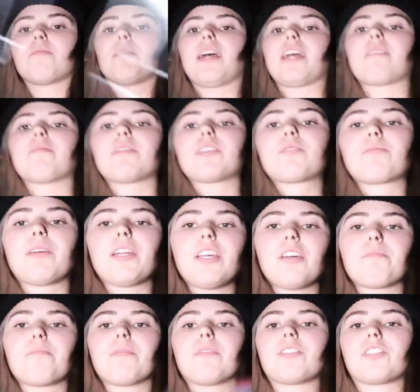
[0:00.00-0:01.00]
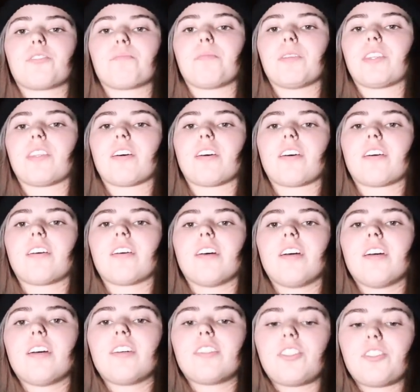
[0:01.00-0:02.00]
Wait, which way do you, do you put the,
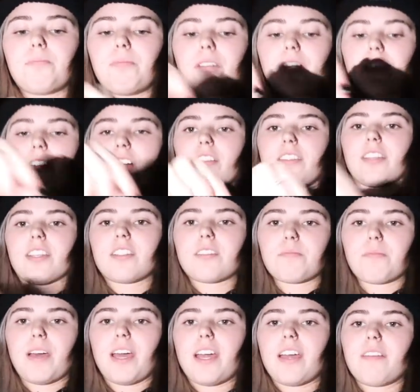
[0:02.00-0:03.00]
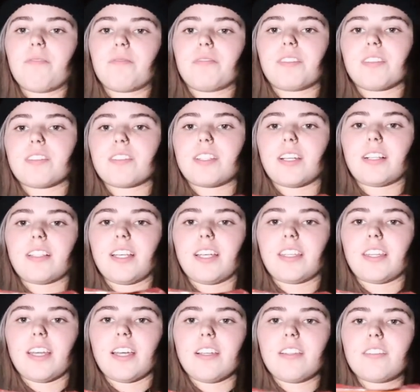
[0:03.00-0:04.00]
do you put it on this way with the stick like
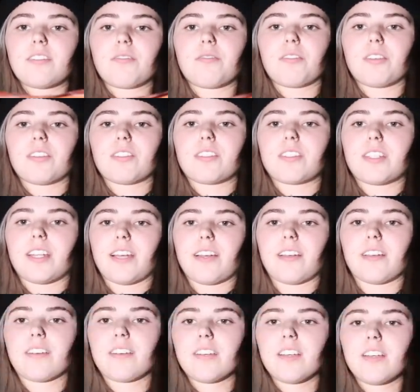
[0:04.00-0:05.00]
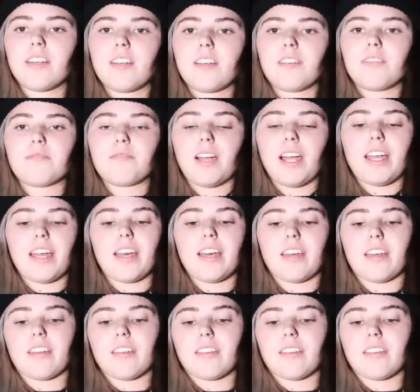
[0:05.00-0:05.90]
this or stick right in?